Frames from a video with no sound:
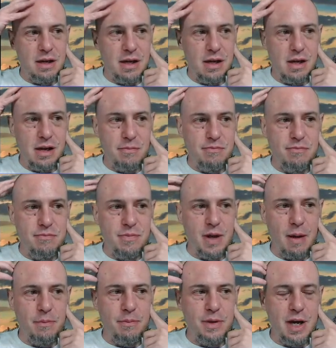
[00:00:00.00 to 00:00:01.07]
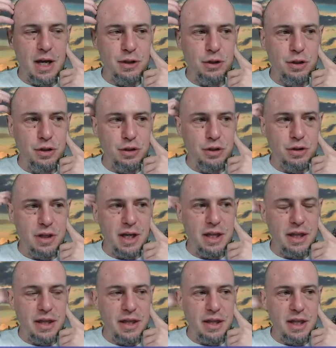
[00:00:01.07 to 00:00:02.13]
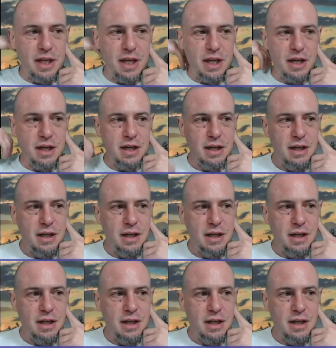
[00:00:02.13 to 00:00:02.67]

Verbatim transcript: I'm I'm not. Sh I think